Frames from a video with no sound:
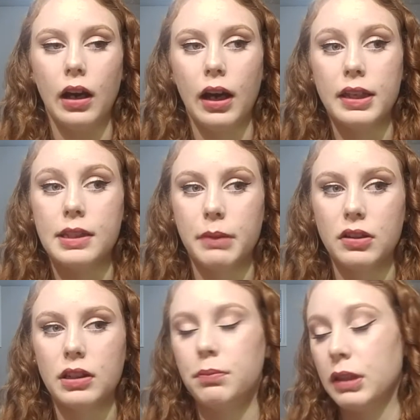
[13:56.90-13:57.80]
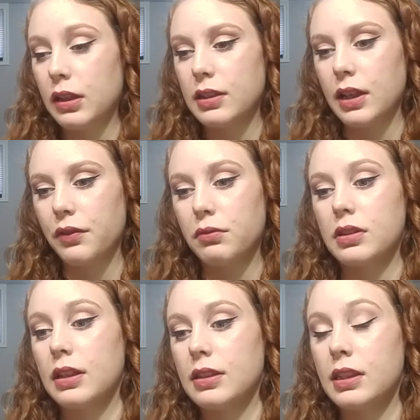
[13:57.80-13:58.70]
I smelt it because
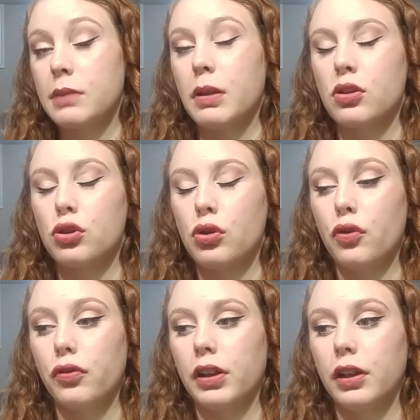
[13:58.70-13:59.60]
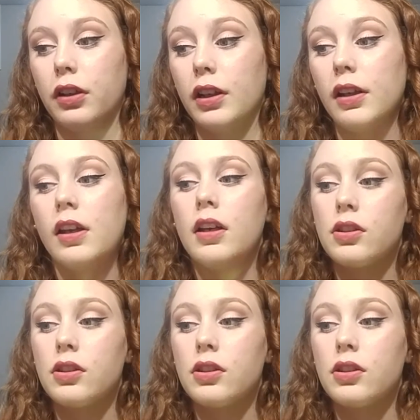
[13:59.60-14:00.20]
everyone says it smells so freaking good.